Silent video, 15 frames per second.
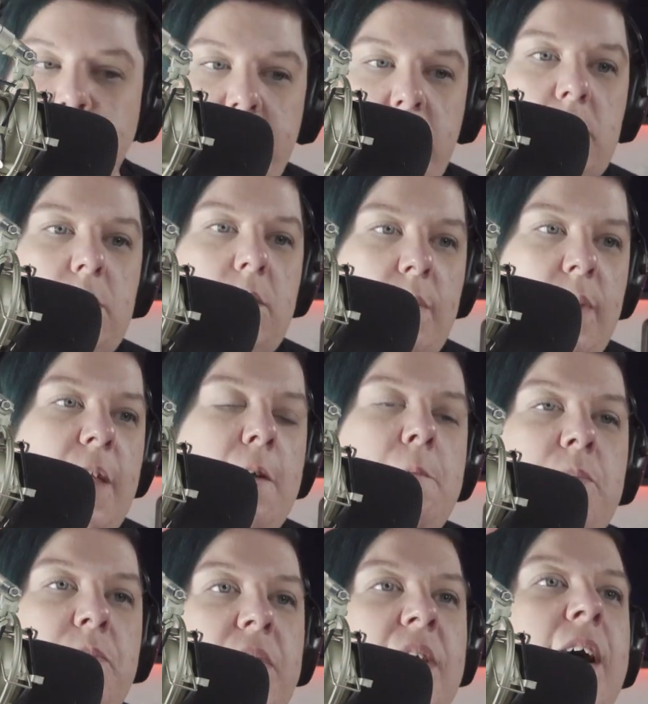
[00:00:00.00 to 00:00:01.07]
out, like, hey, can we make it
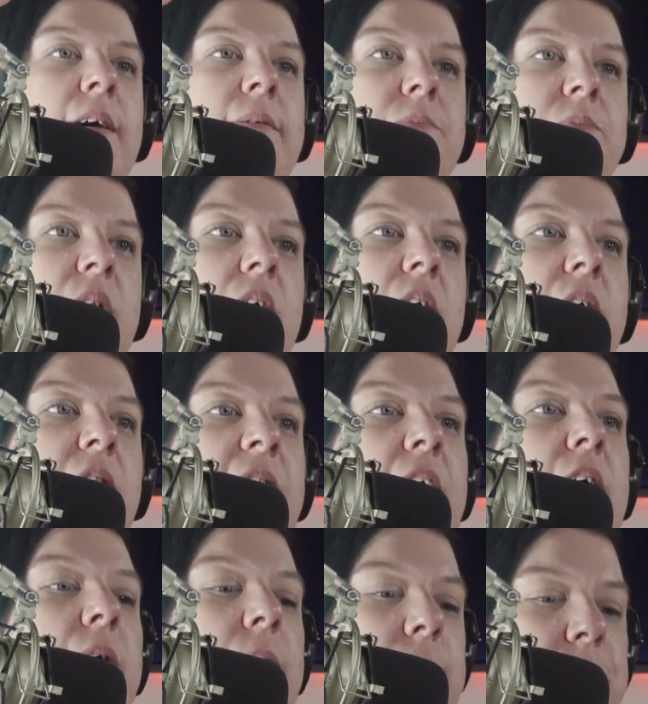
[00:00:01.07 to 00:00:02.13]
work financially? Can we do